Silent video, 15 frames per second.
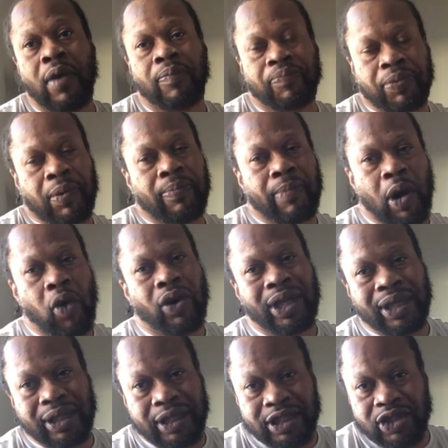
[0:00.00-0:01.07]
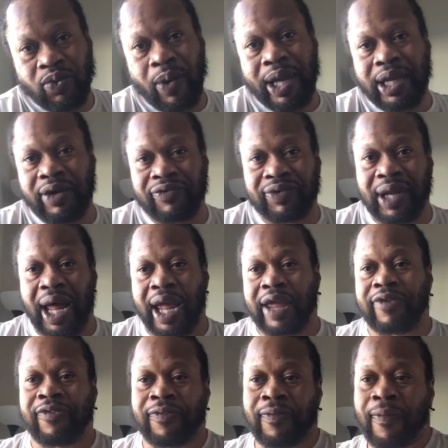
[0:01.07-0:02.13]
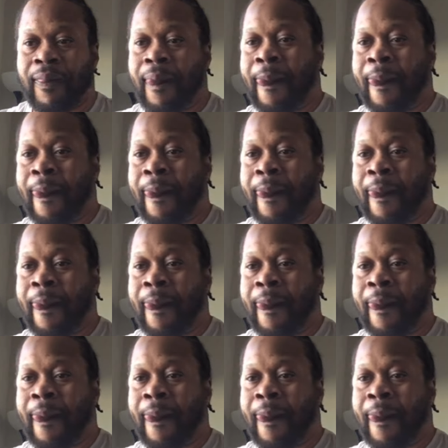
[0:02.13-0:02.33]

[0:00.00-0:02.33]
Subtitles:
promoting this way of life,